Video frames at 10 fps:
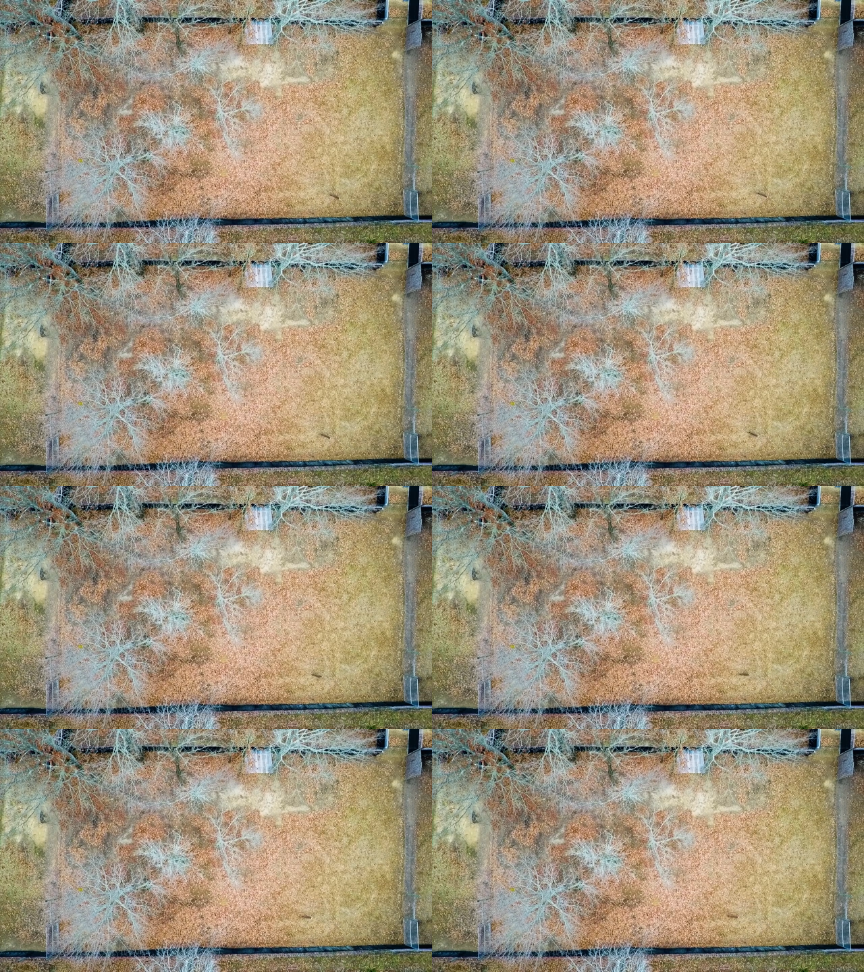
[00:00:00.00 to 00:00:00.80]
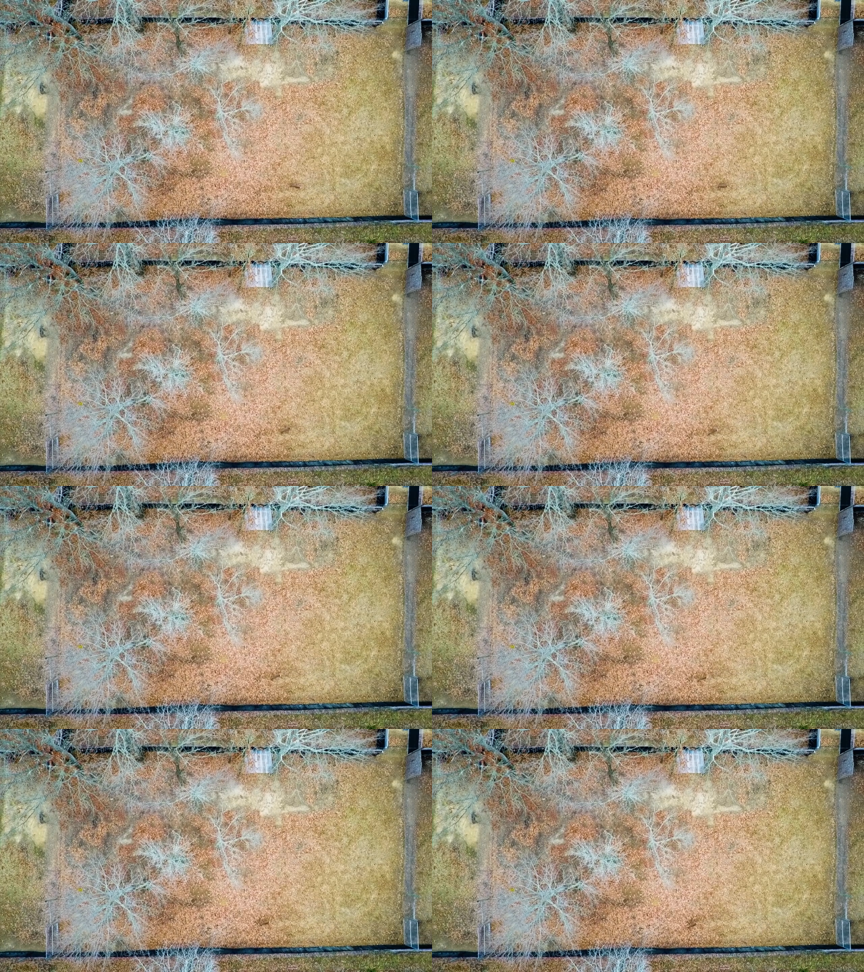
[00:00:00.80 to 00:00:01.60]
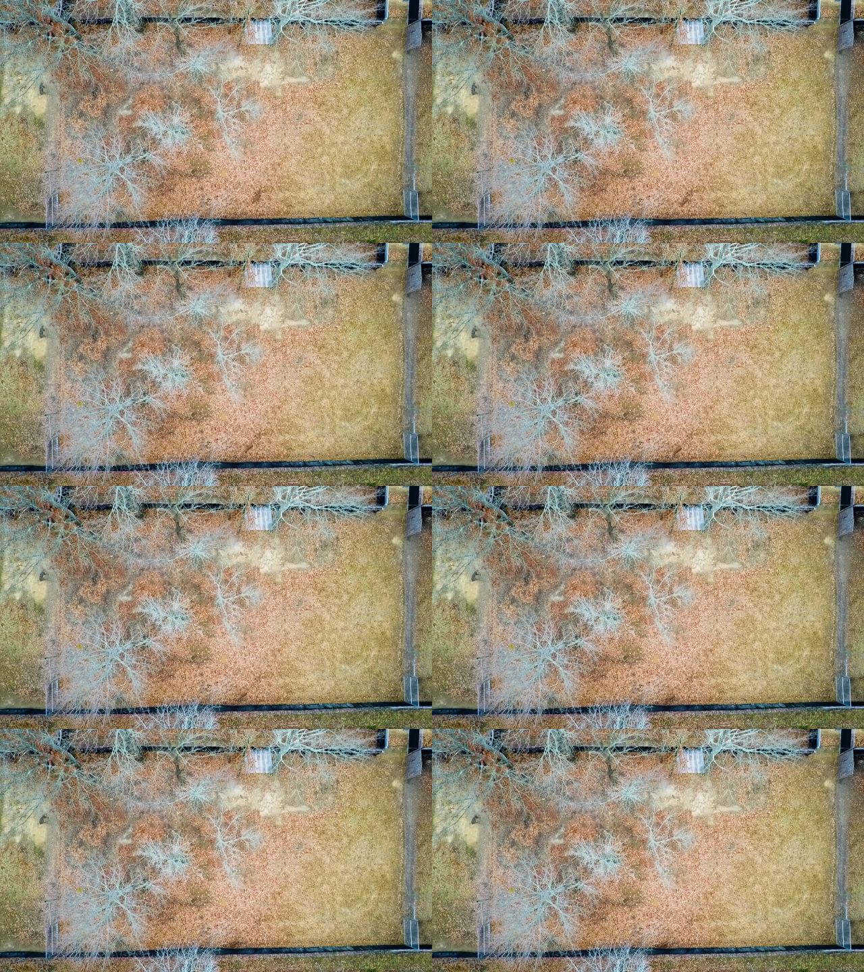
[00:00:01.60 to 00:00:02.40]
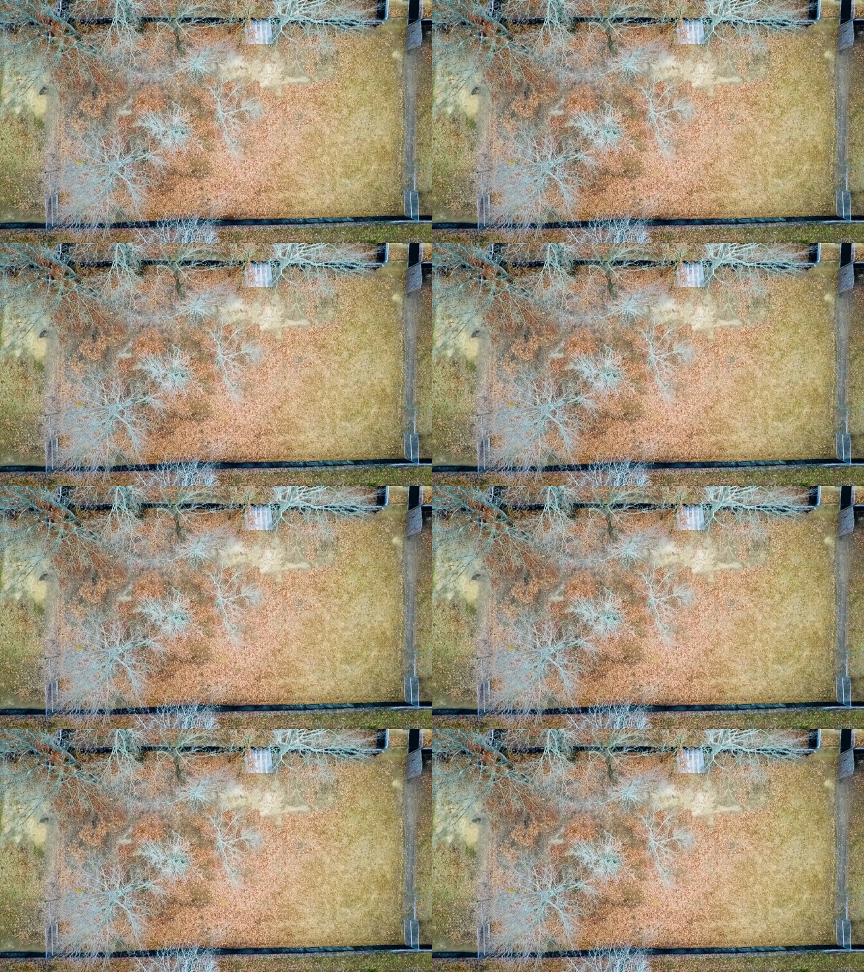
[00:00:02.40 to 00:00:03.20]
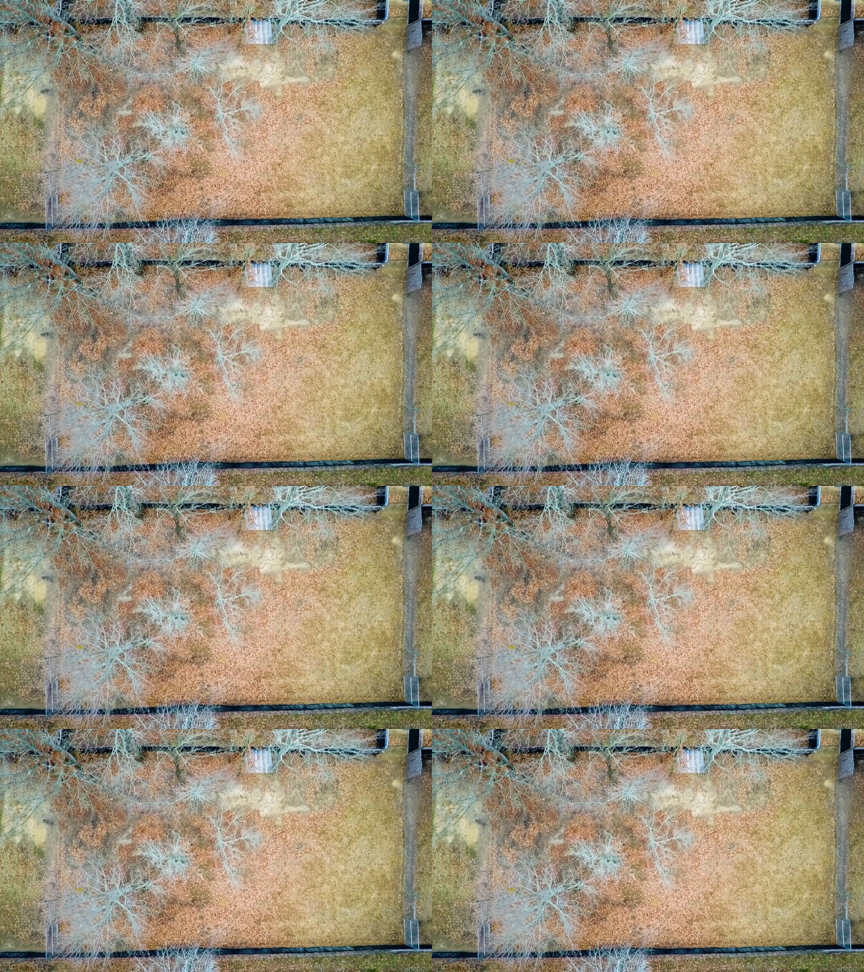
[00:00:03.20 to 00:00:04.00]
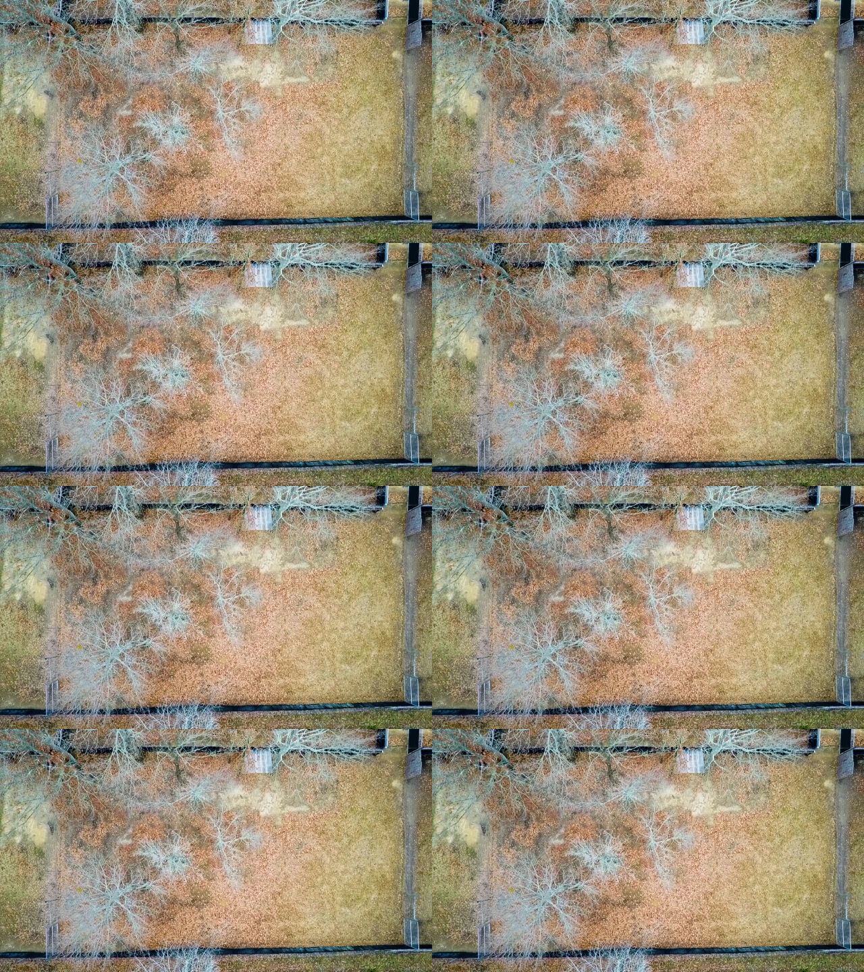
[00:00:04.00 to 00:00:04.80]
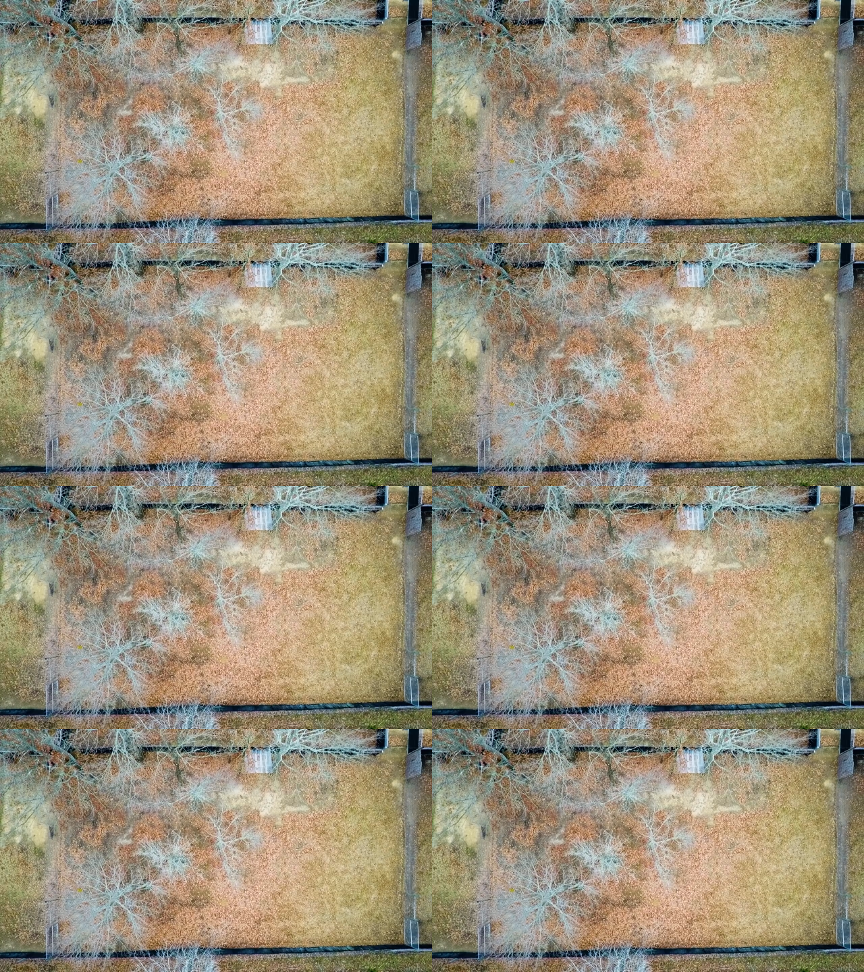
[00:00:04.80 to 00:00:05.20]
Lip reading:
(no speaker visible)